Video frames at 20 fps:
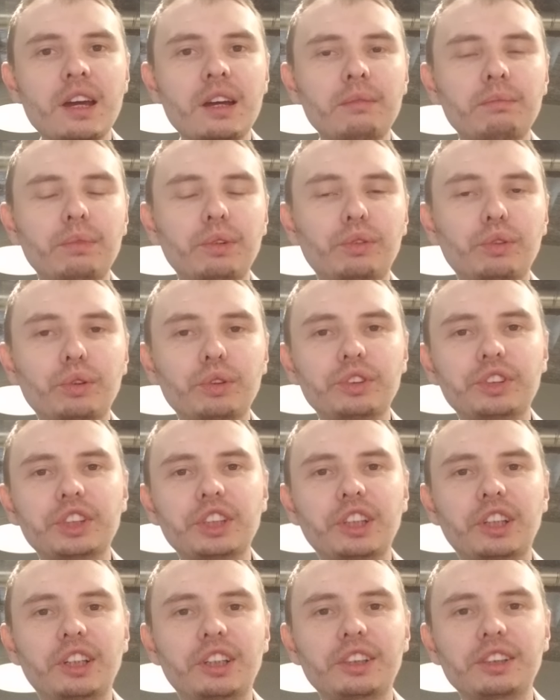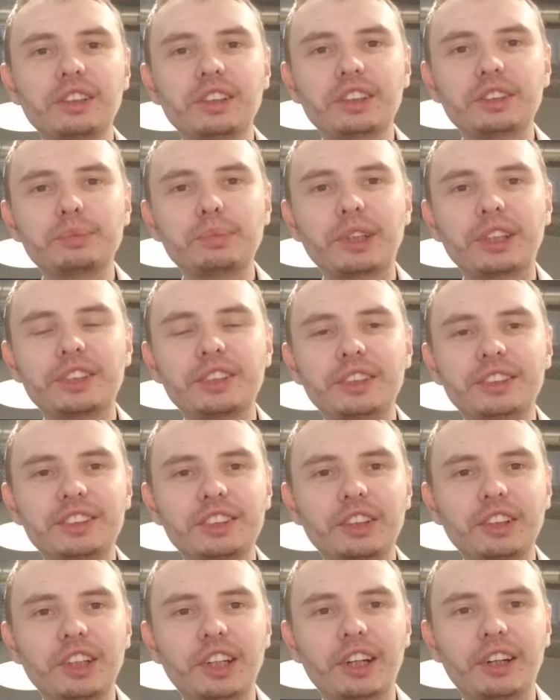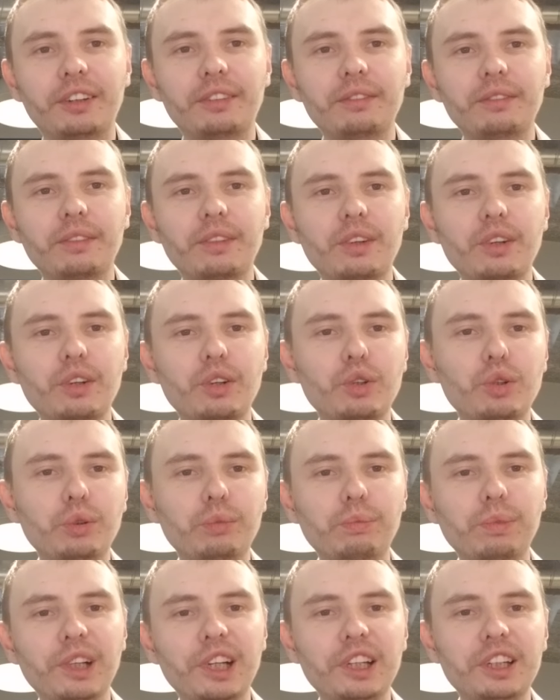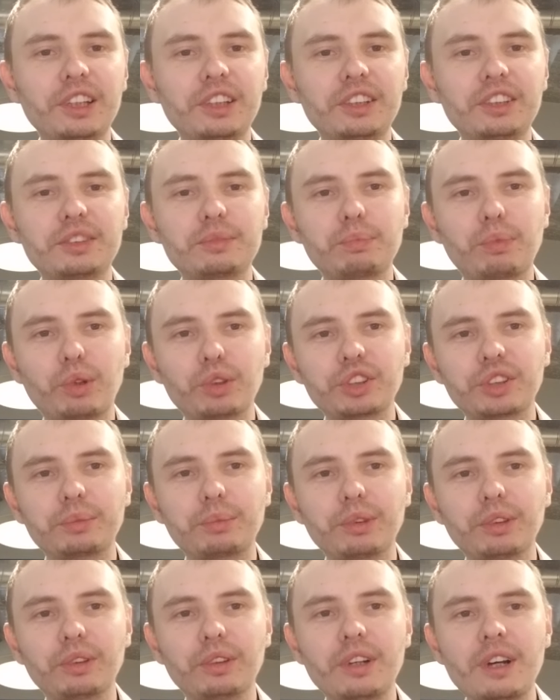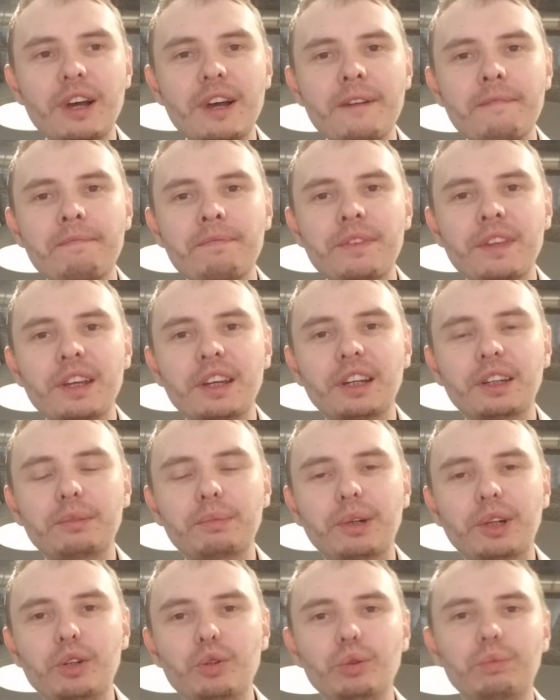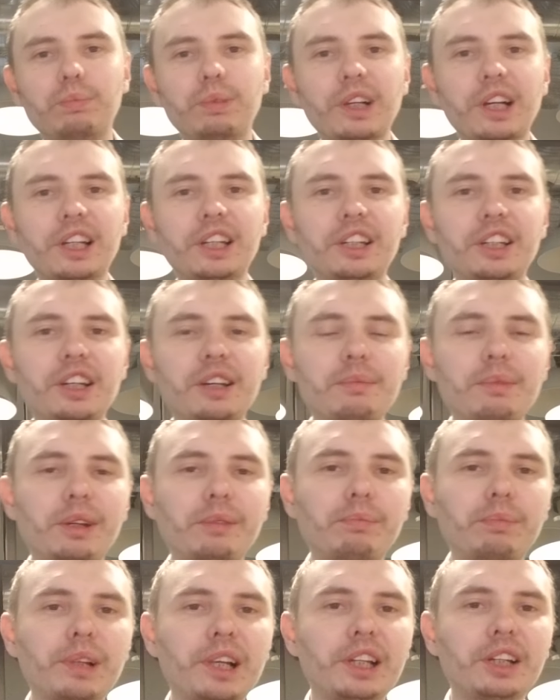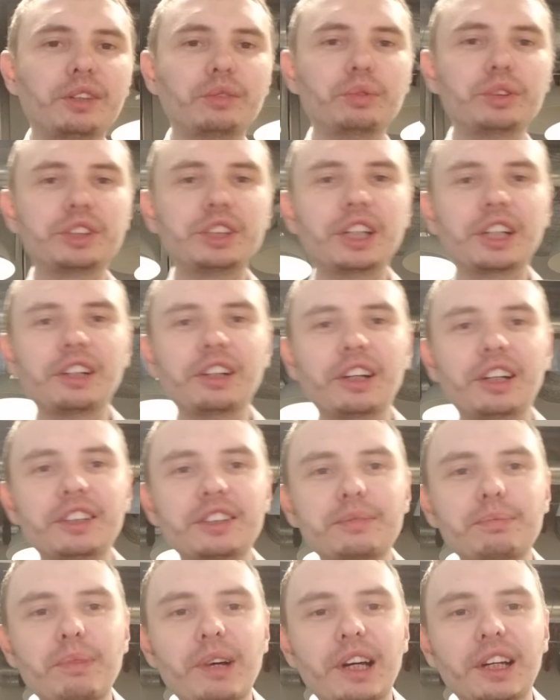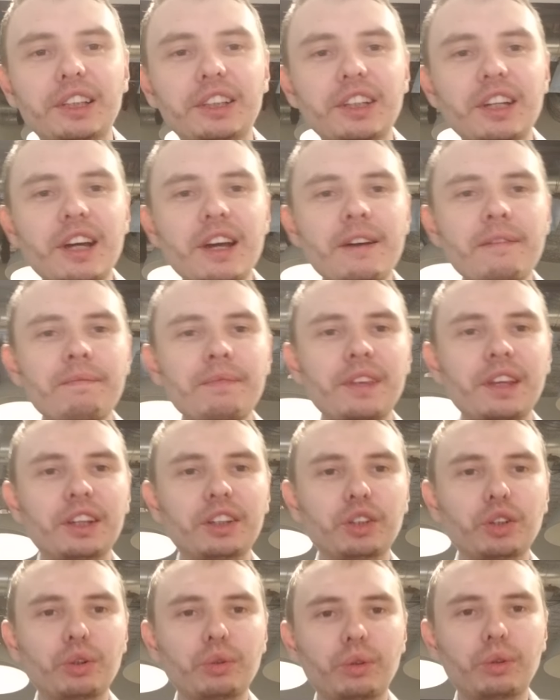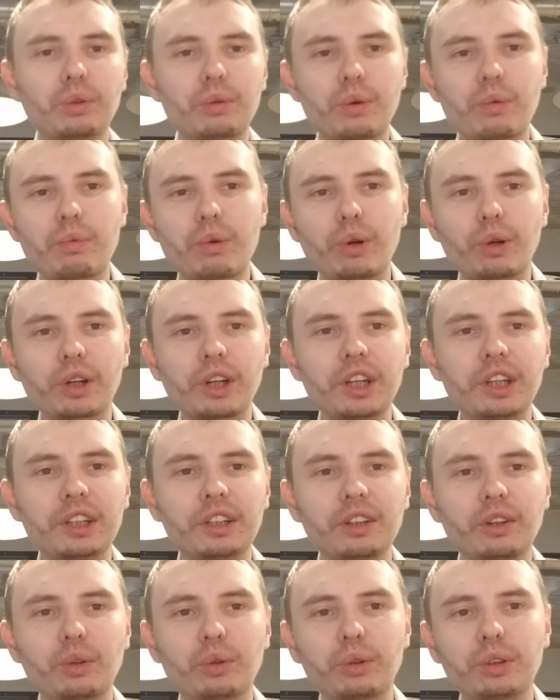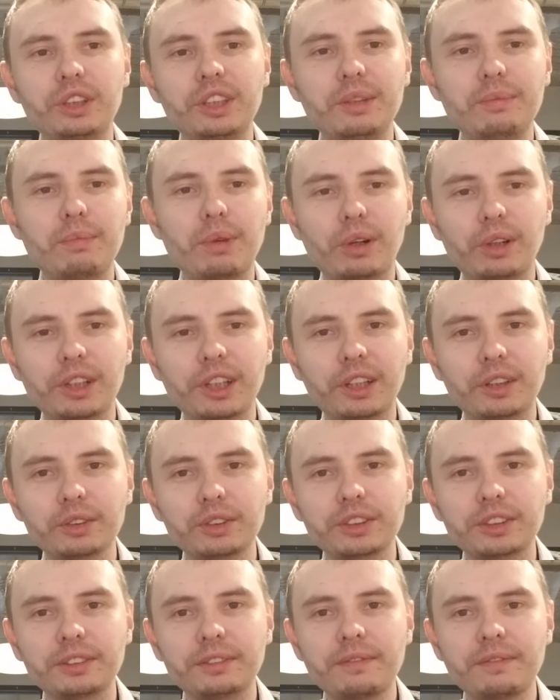Before we start, let's make things clear. Good planning is possible, and by good planning, I mean planning with deadlines met and no overworking or team burnouts.